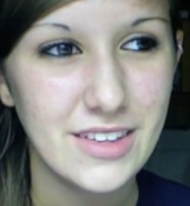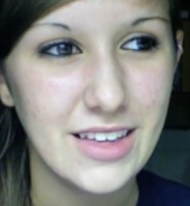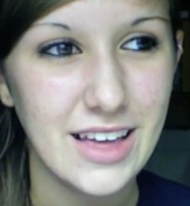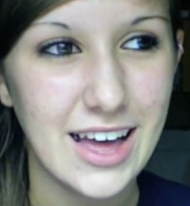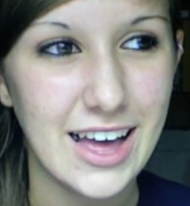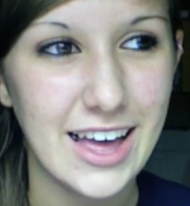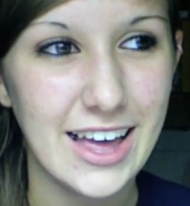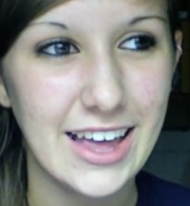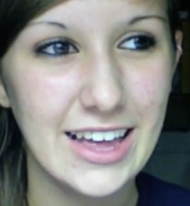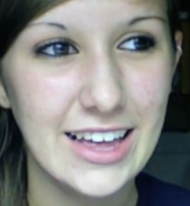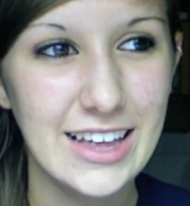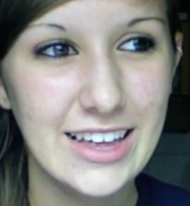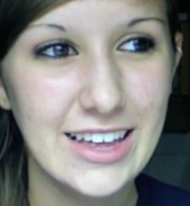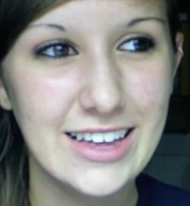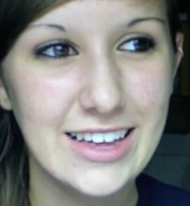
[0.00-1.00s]
I
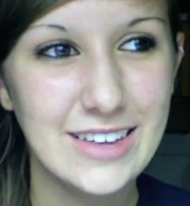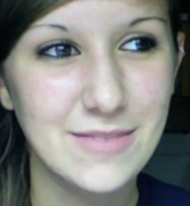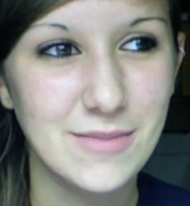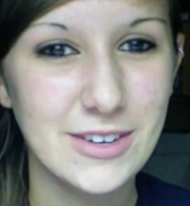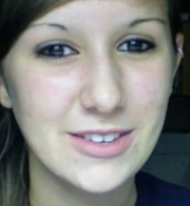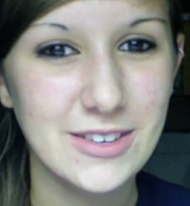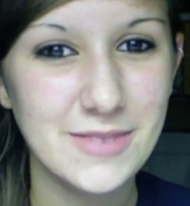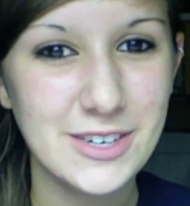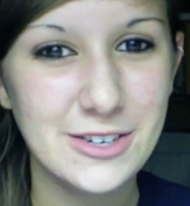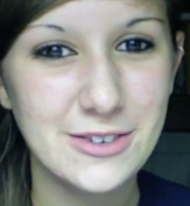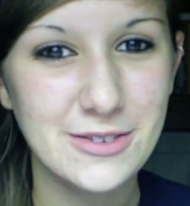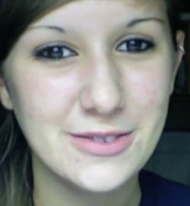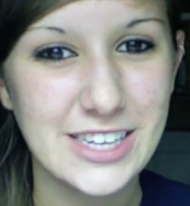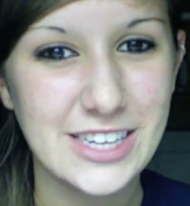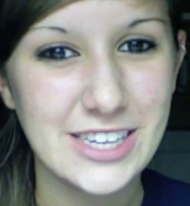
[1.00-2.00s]
most of my
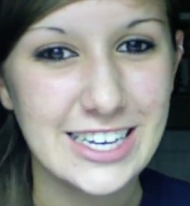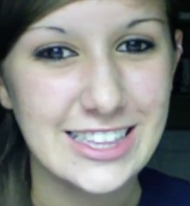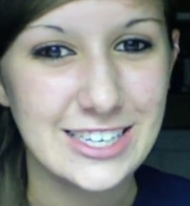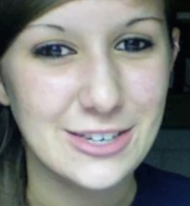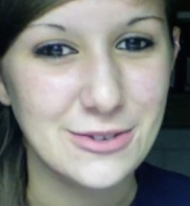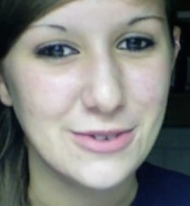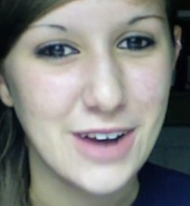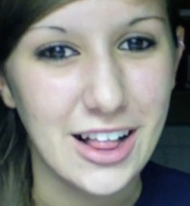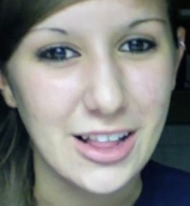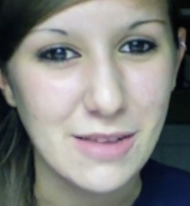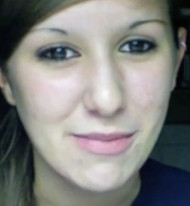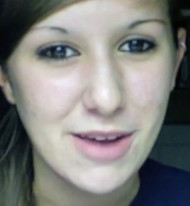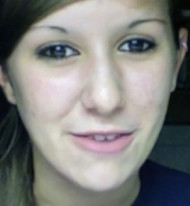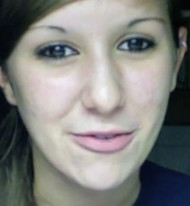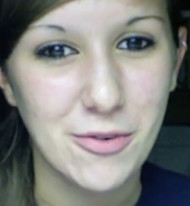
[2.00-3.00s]
shoes were like the
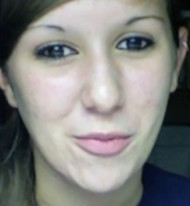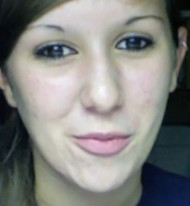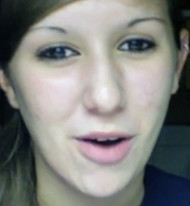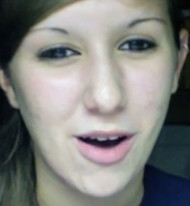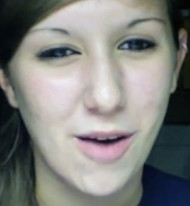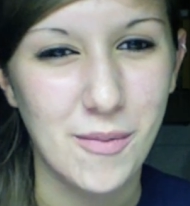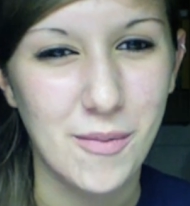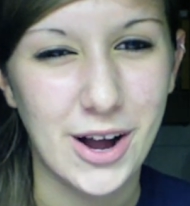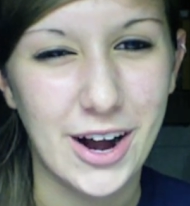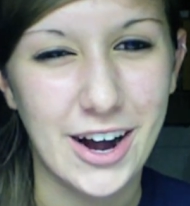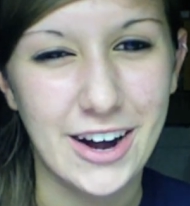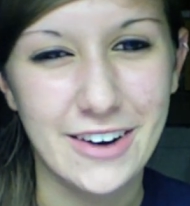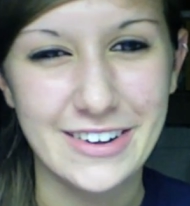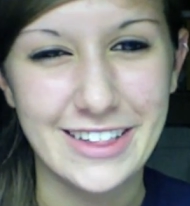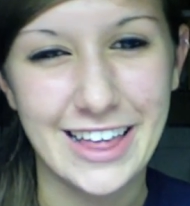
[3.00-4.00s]
$2 pair from
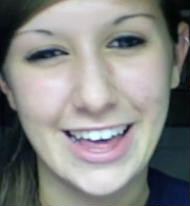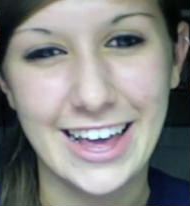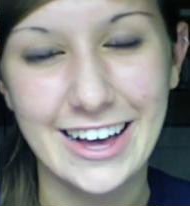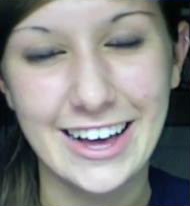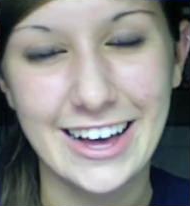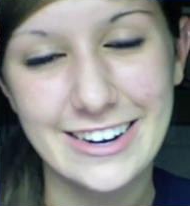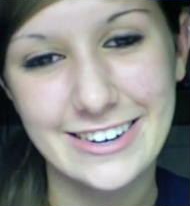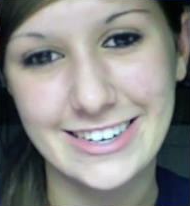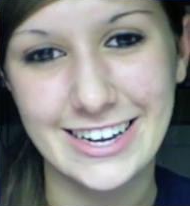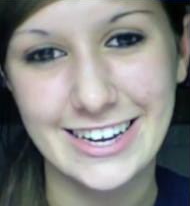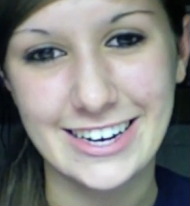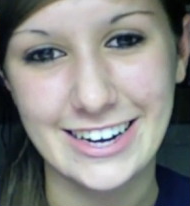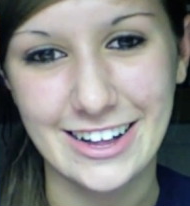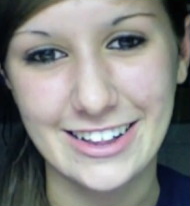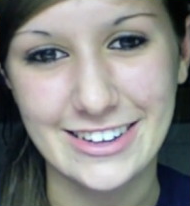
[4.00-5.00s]
Walmart or like under
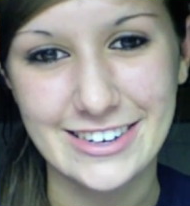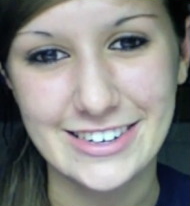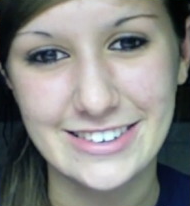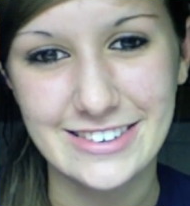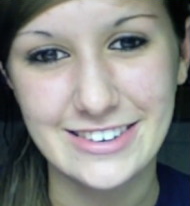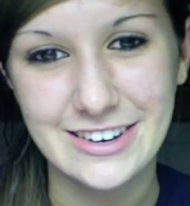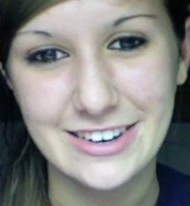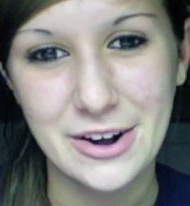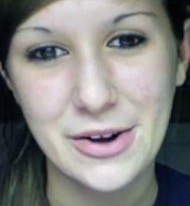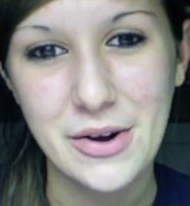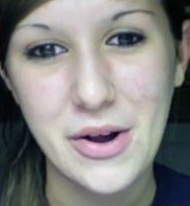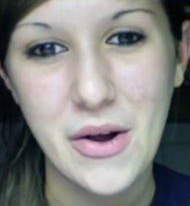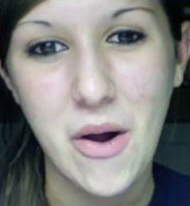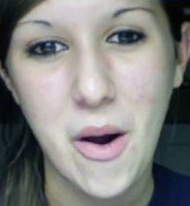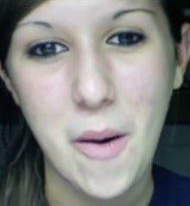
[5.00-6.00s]
$10, you know?
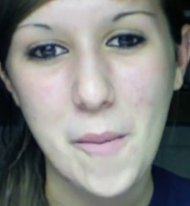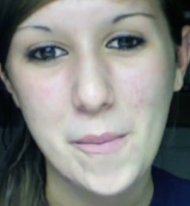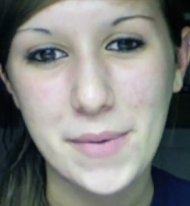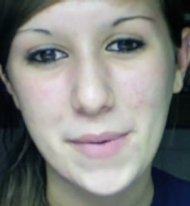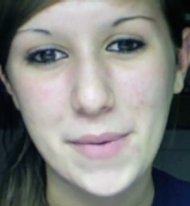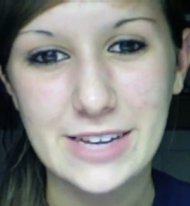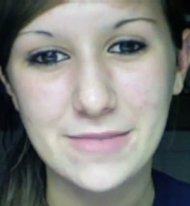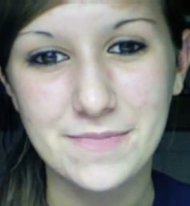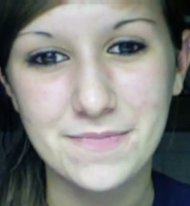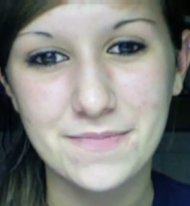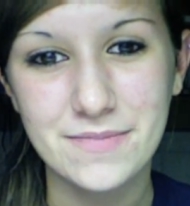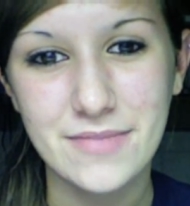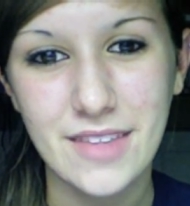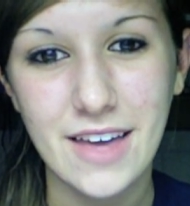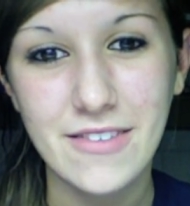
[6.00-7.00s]
but
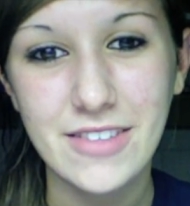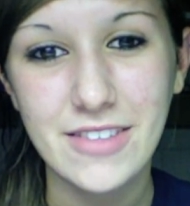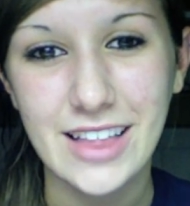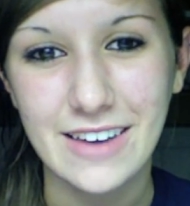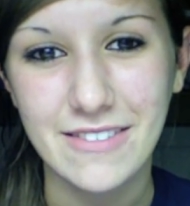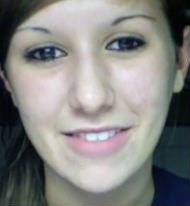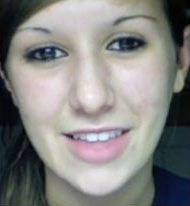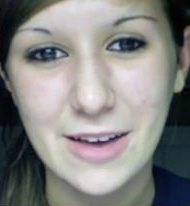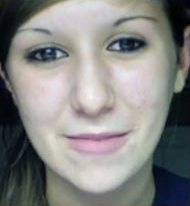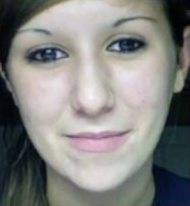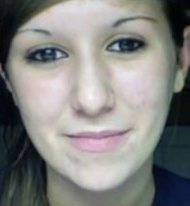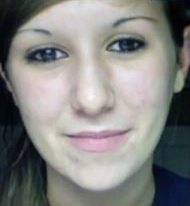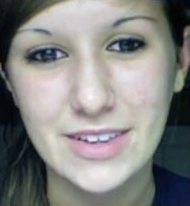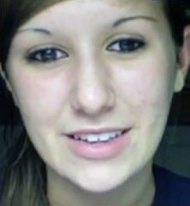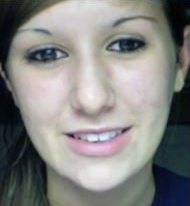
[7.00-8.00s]
I have a lot of
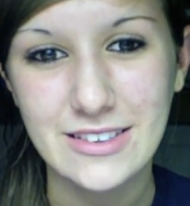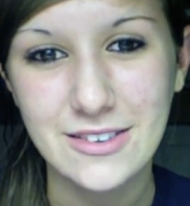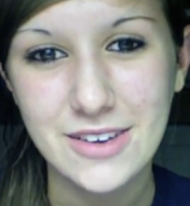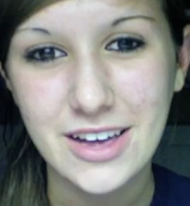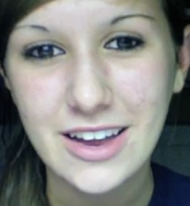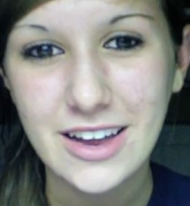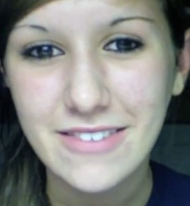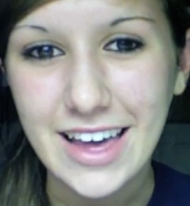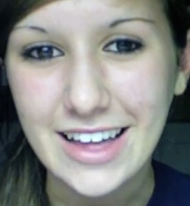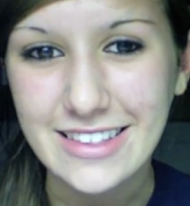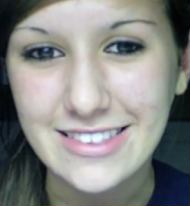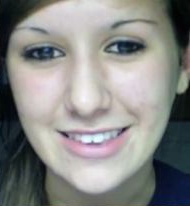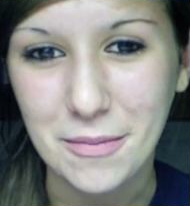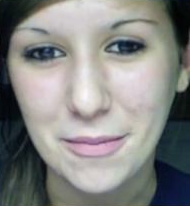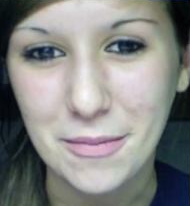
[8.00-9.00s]
them, and so it kind of adds up